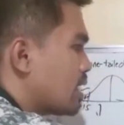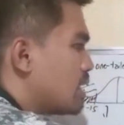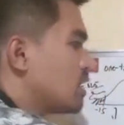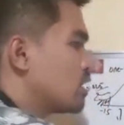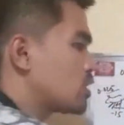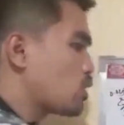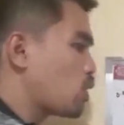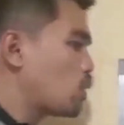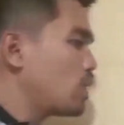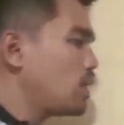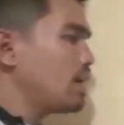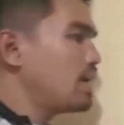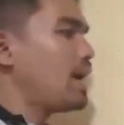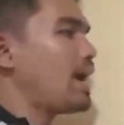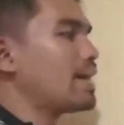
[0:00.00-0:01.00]
So
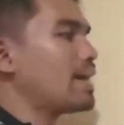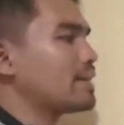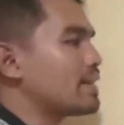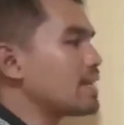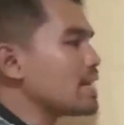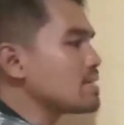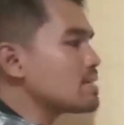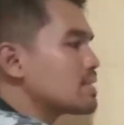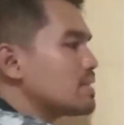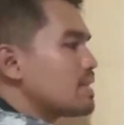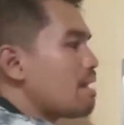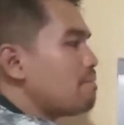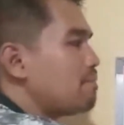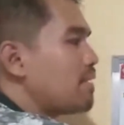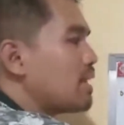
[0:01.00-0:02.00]
at this
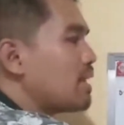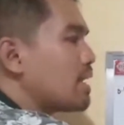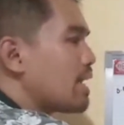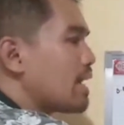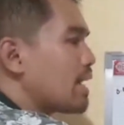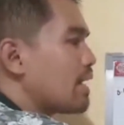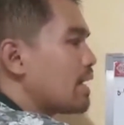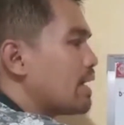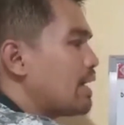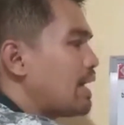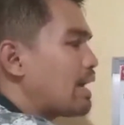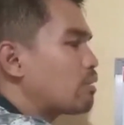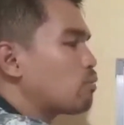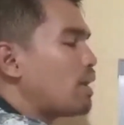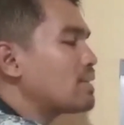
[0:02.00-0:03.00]
level here,
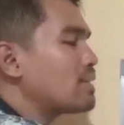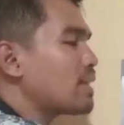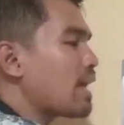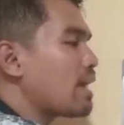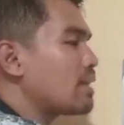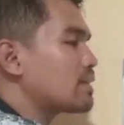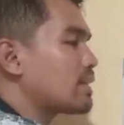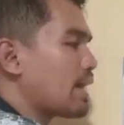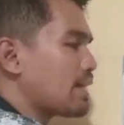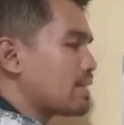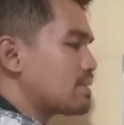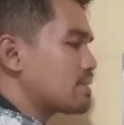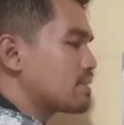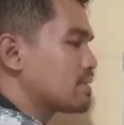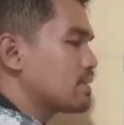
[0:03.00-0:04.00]
at one tail
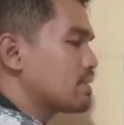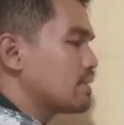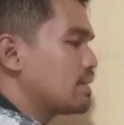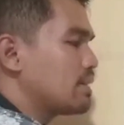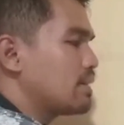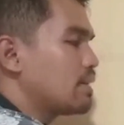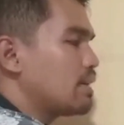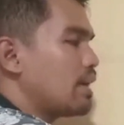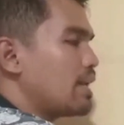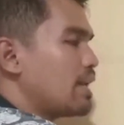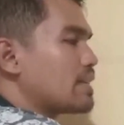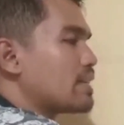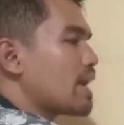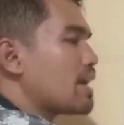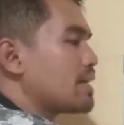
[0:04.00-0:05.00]
test, in
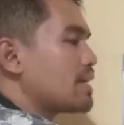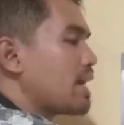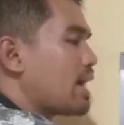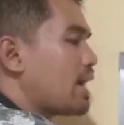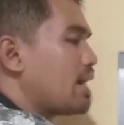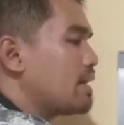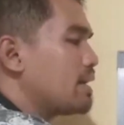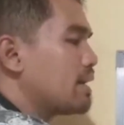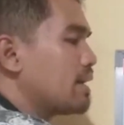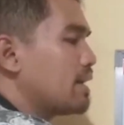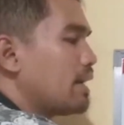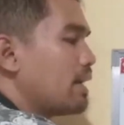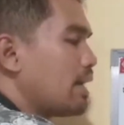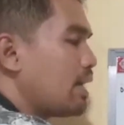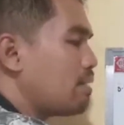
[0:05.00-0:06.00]
that area,
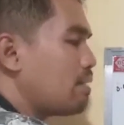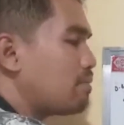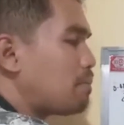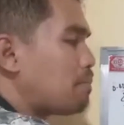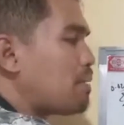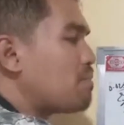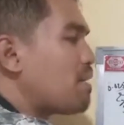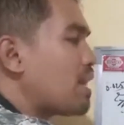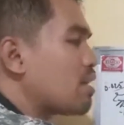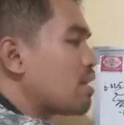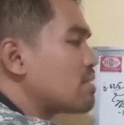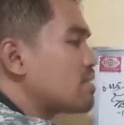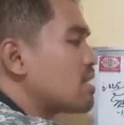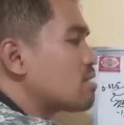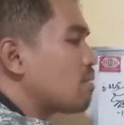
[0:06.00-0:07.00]
if the p-value
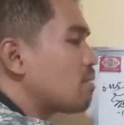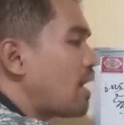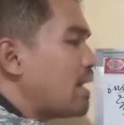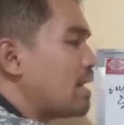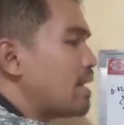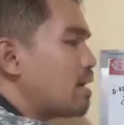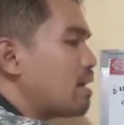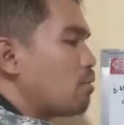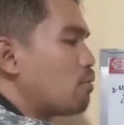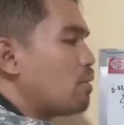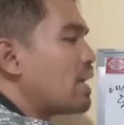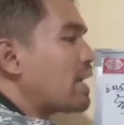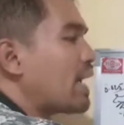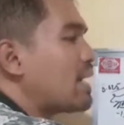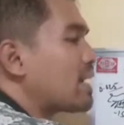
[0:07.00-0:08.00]
is this one, we
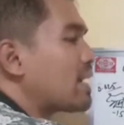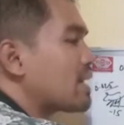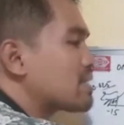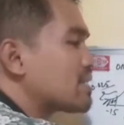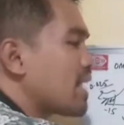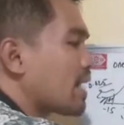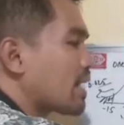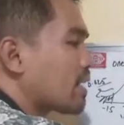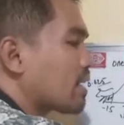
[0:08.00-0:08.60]
can reject